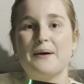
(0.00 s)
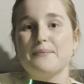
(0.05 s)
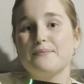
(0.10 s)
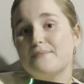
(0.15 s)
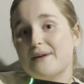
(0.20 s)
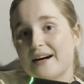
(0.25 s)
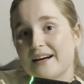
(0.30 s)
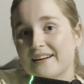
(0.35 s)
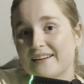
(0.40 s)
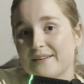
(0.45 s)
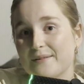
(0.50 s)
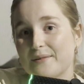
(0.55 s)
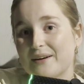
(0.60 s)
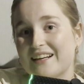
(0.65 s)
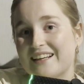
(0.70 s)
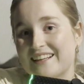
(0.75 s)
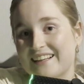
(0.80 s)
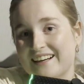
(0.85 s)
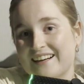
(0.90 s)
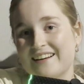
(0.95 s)
But we're
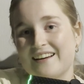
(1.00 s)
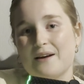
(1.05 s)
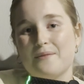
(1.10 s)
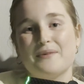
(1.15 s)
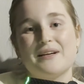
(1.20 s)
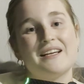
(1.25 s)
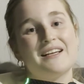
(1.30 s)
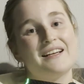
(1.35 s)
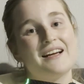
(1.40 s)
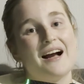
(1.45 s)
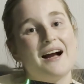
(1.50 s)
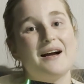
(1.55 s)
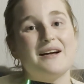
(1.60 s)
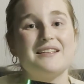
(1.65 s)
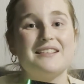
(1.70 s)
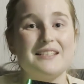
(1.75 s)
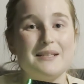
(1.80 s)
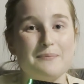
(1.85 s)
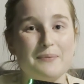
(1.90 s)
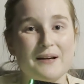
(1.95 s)
here and we
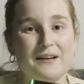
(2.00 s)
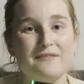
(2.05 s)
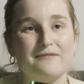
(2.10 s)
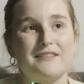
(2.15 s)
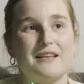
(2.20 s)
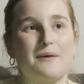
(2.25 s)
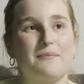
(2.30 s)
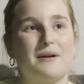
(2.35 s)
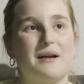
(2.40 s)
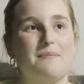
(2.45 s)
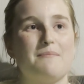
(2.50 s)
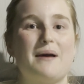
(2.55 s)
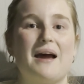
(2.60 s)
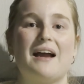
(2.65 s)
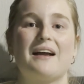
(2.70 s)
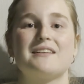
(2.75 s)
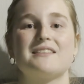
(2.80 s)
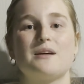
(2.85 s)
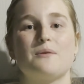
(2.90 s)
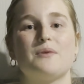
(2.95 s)
debriefed and we
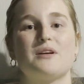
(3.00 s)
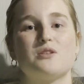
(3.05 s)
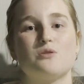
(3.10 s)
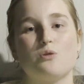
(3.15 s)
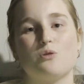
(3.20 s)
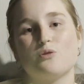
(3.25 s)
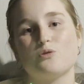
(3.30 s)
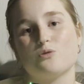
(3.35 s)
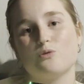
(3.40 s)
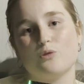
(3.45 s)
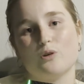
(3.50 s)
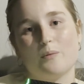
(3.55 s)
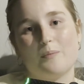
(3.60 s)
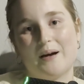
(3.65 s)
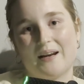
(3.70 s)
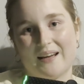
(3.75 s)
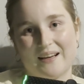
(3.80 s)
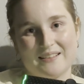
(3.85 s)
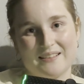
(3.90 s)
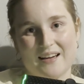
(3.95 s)
unpacked and we talked all
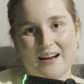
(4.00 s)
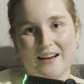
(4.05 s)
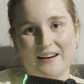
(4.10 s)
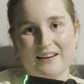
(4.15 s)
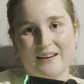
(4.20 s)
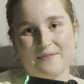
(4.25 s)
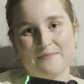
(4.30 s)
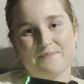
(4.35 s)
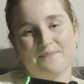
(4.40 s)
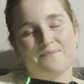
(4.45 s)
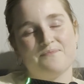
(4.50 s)
about anxiety.